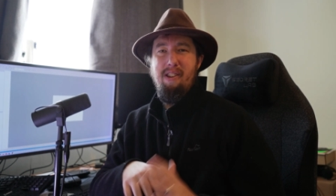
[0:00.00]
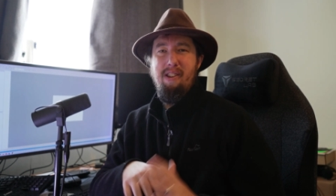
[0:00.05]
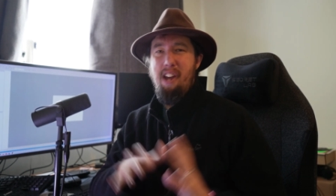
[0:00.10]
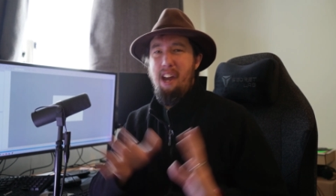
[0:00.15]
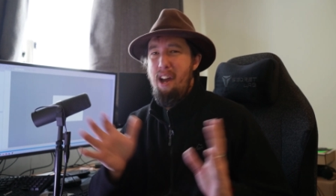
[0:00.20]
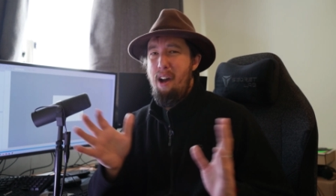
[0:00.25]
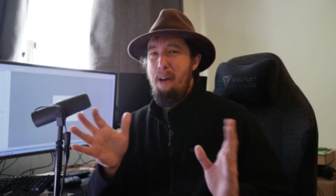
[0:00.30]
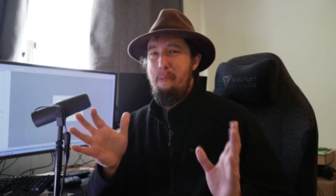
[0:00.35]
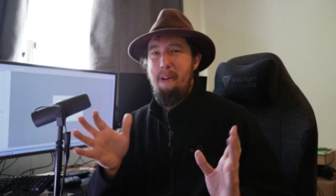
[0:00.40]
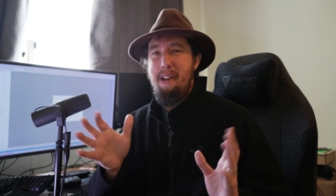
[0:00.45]

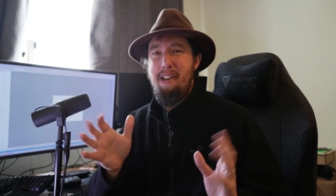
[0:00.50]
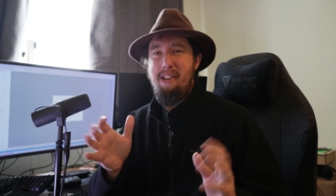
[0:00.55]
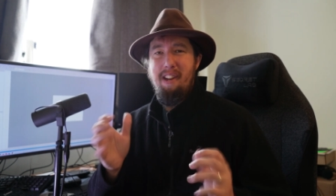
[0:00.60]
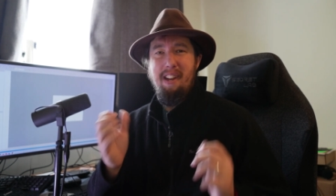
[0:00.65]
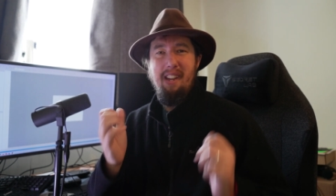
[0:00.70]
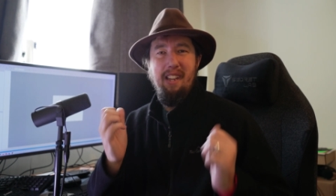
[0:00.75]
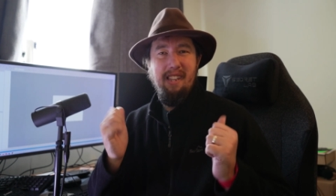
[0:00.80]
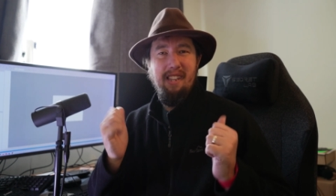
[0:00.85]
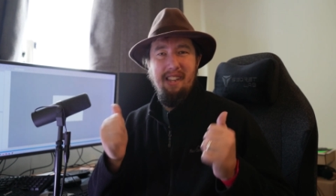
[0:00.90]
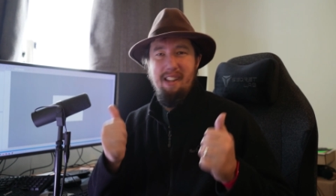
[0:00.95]
J R P
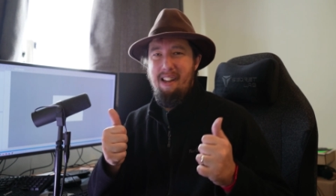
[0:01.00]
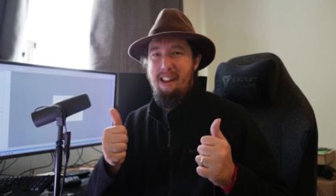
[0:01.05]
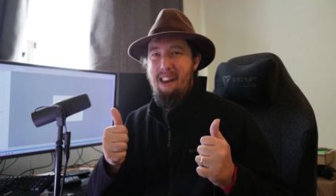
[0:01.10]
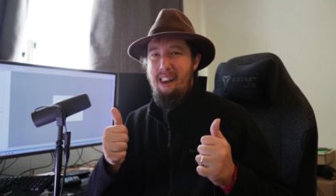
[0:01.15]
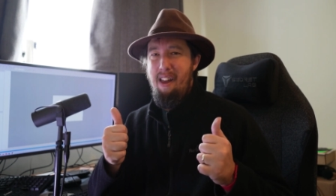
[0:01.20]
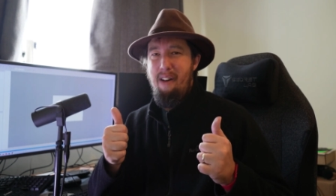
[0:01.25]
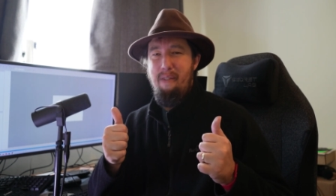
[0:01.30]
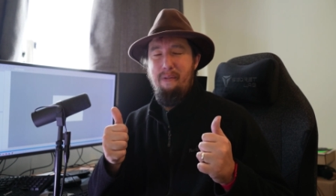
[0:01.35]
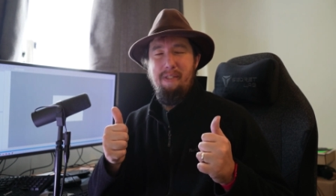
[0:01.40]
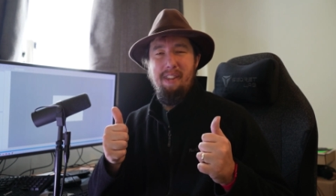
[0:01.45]
Gs,
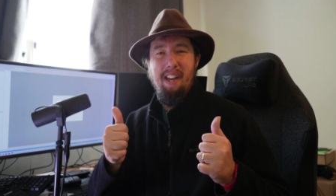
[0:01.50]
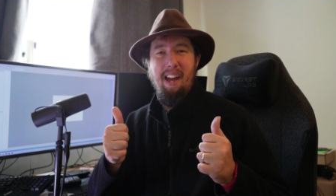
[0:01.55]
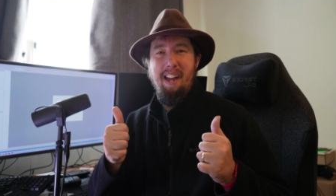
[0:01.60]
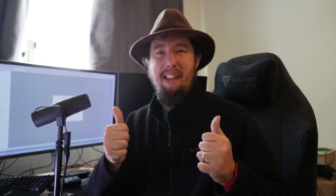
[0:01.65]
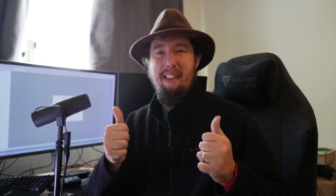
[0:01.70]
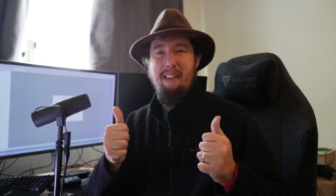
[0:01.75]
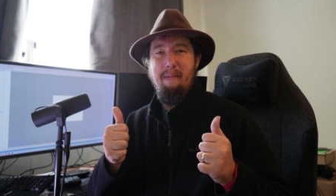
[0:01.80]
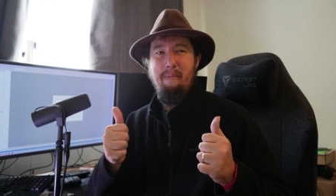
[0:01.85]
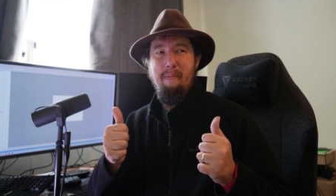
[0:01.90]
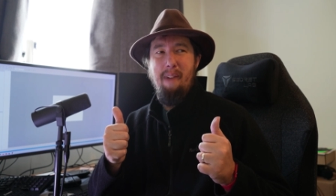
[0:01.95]
love to
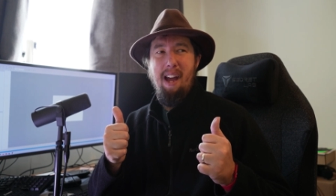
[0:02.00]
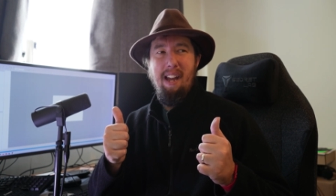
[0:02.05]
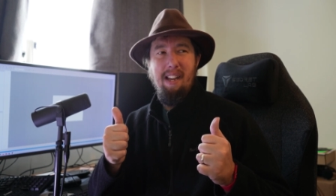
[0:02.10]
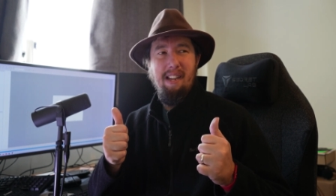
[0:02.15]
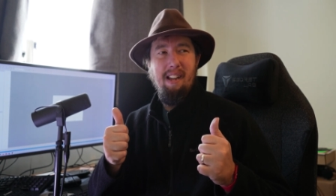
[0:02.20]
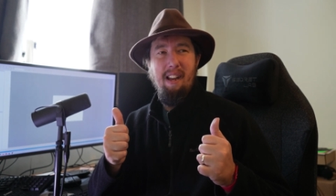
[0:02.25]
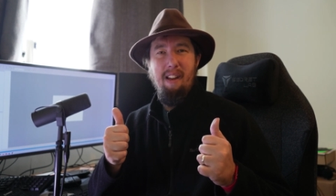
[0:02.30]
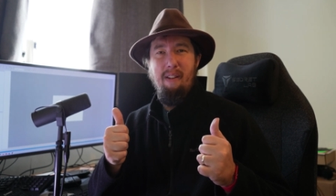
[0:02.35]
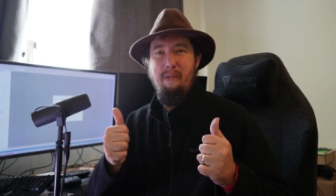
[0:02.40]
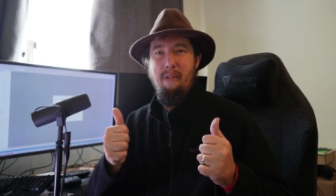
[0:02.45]
hate them, hate
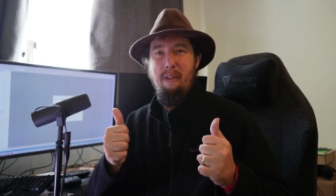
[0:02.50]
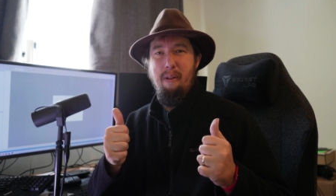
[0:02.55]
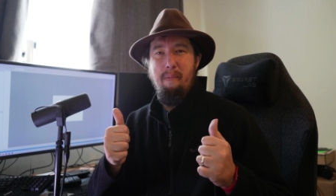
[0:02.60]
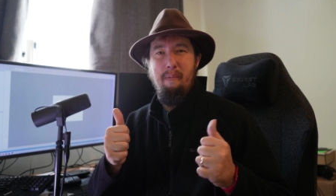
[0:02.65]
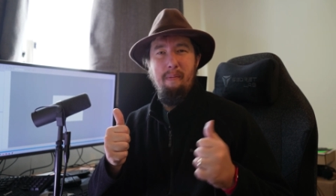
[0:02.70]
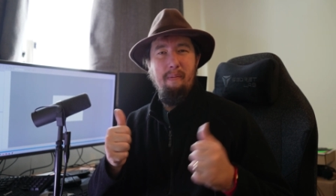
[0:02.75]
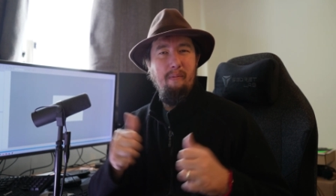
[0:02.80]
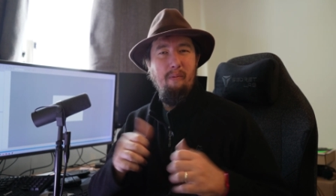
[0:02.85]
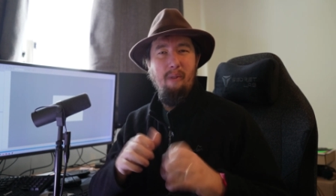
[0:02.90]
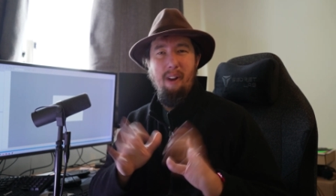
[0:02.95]
to love
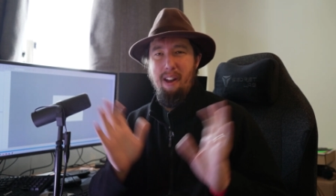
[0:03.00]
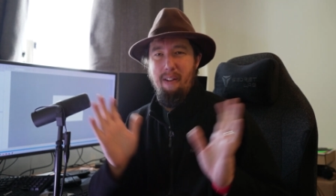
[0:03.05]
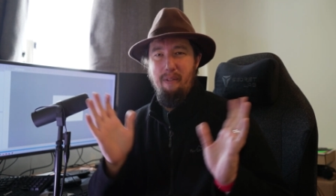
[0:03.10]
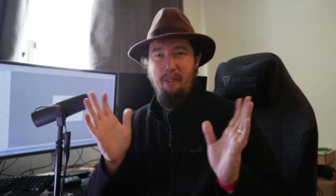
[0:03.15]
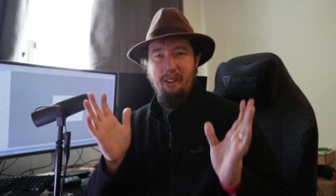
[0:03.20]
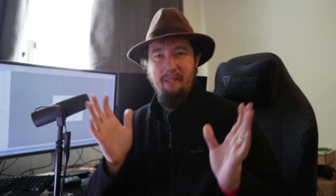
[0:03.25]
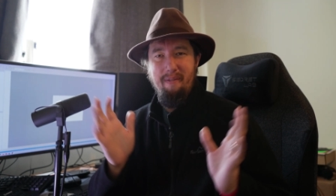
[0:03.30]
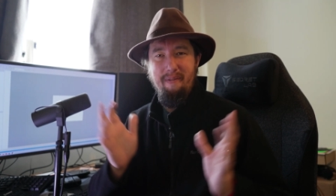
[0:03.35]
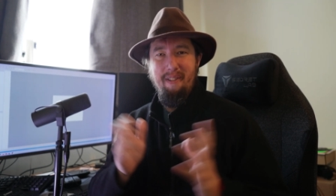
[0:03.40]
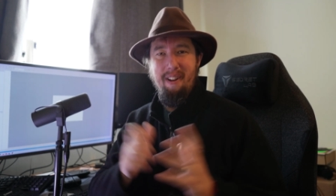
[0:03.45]
them, whatever.